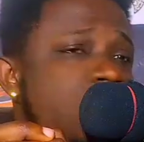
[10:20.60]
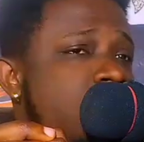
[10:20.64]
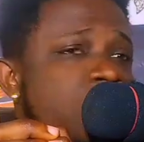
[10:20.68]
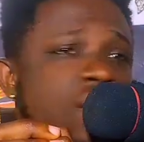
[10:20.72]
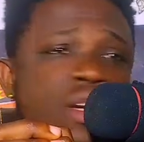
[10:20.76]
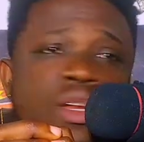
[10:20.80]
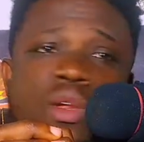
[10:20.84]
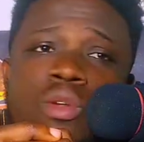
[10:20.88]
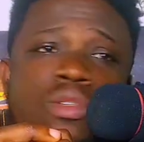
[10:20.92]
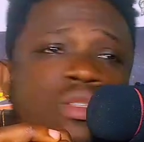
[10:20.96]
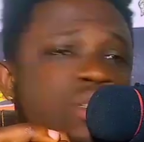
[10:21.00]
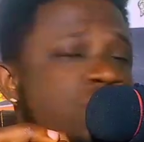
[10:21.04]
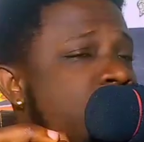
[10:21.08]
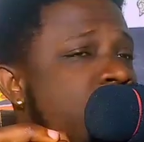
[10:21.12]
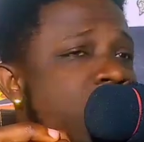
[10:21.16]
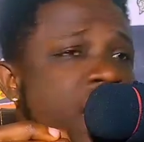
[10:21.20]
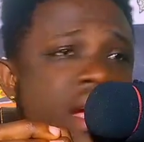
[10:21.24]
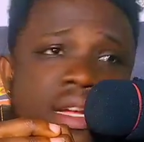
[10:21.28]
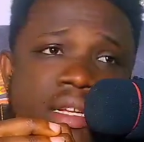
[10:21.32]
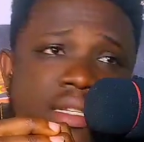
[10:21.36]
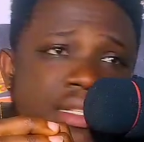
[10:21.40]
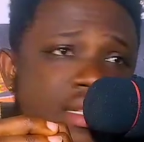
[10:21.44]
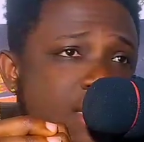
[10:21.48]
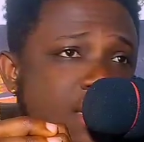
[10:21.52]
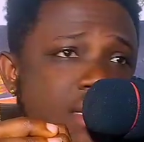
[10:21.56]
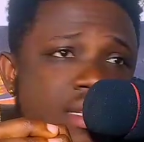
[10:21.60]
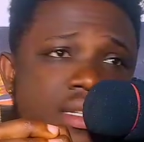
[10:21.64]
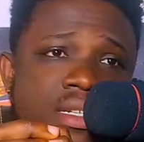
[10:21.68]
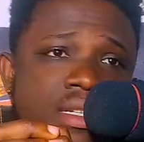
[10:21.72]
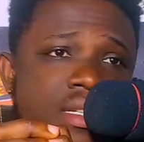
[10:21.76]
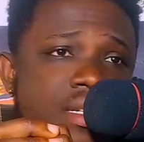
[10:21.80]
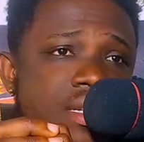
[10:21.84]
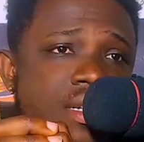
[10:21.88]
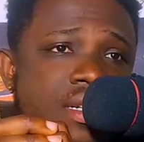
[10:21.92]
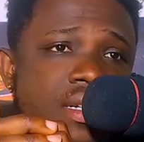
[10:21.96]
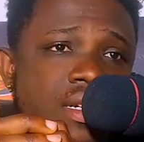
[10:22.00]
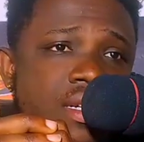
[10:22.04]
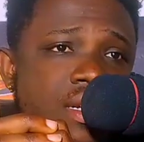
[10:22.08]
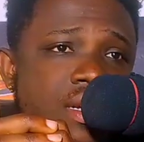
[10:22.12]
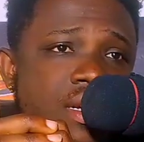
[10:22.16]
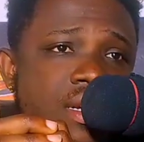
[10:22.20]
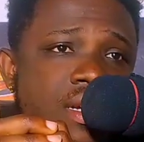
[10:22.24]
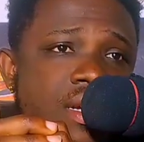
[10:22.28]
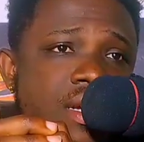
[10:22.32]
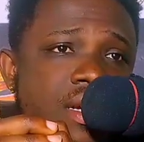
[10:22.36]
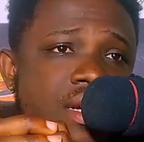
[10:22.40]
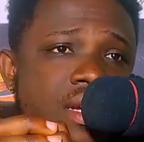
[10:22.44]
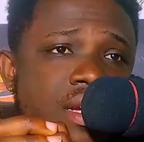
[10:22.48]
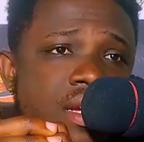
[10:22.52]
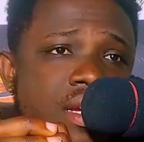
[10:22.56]
Don't try it
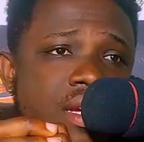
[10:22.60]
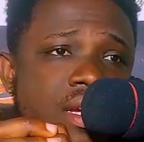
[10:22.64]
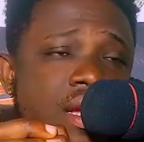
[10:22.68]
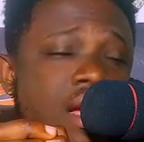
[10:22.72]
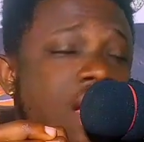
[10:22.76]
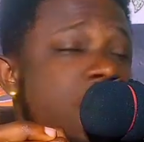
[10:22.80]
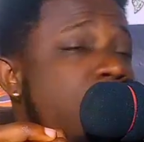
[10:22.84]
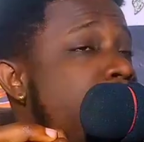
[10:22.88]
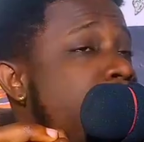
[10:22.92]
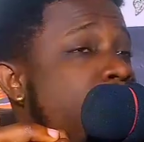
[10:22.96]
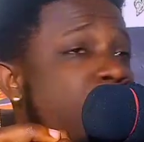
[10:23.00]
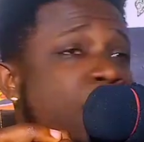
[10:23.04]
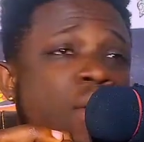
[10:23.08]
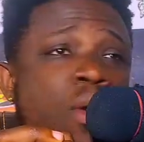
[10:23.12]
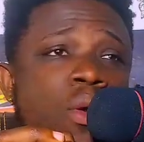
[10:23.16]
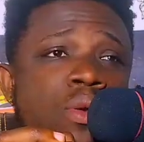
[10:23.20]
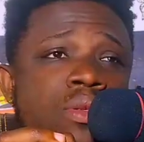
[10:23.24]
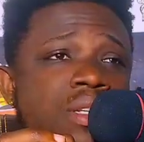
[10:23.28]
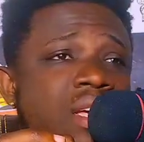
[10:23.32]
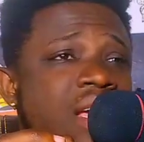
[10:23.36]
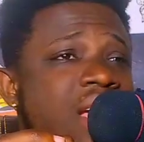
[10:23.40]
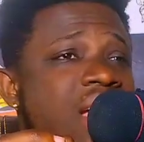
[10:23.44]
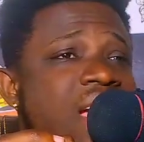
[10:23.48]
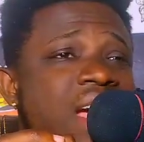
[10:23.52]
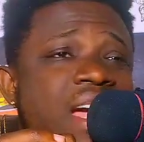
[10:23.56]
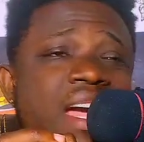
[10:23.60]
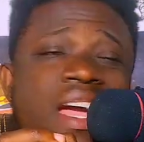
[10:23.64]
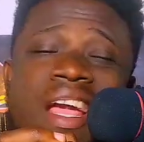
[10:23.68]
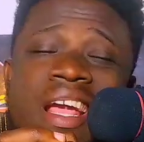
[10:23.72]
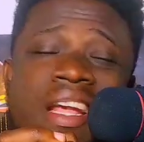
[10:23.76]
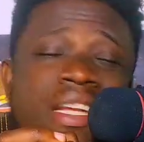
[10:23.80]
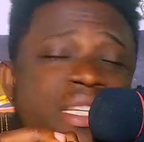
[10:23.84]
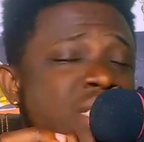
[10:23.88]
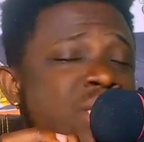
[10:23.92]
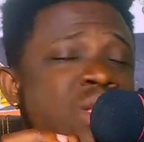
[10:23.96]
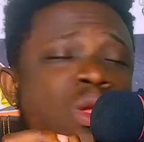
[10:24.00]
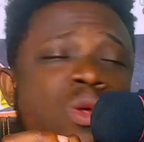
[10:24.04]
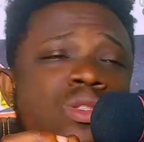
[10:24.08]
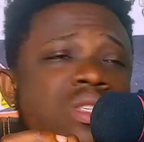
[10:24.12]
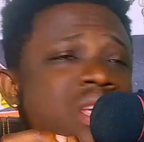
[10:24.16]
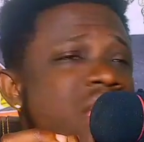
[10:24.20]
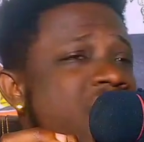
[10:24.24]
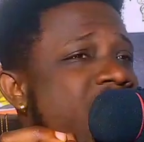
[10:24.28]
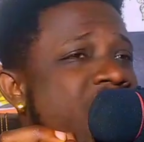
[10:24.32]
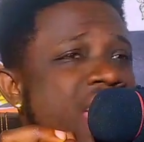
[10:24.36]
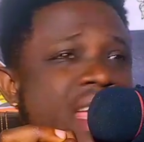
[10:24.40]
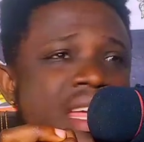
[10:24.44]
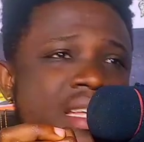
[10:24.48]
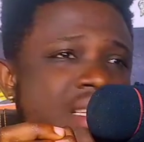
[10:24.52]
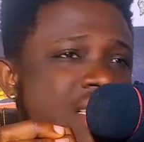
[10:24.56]
because it's not
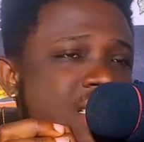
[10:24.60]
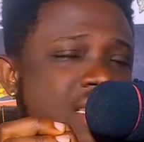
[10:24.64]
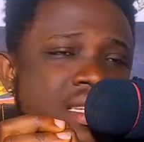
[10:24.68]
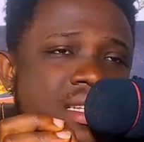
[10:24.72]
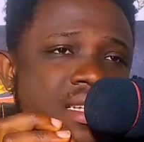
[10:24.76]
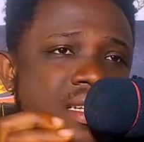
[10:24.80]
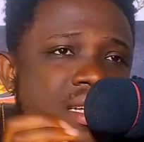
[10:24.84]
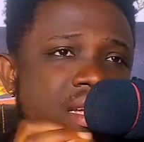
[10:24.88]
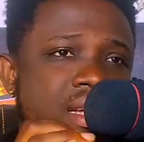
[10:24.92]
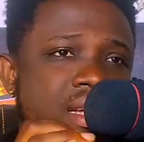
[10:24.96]
easy.